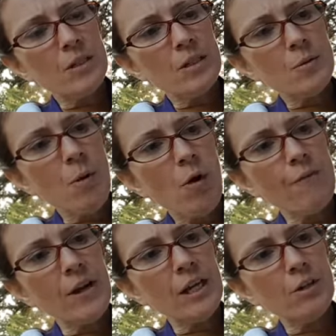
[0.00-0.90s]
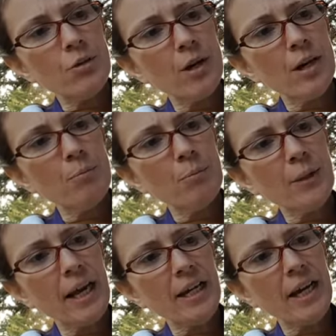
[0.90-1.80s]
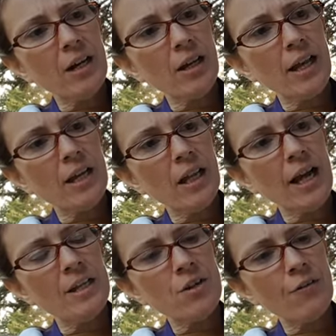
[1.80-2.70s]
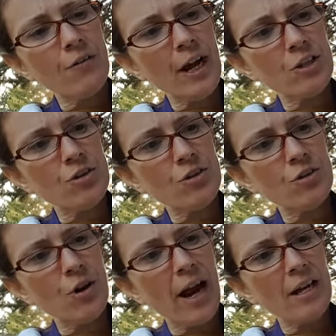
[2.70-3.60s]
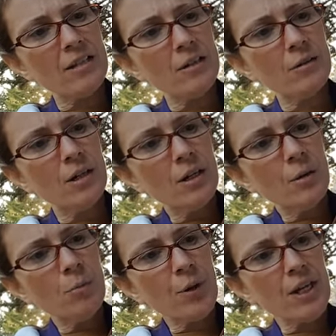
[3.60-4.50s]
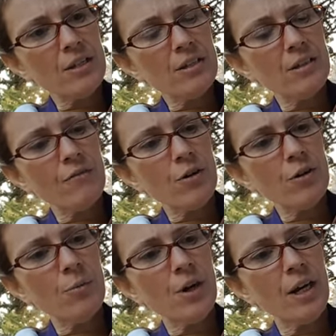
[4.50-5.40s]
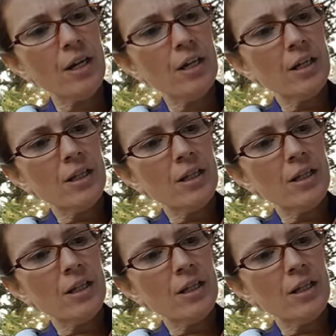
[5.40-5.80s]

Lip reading: Small, faint, gray, black hair-like lines are fractures, cracks, and breaks in the vertebrae.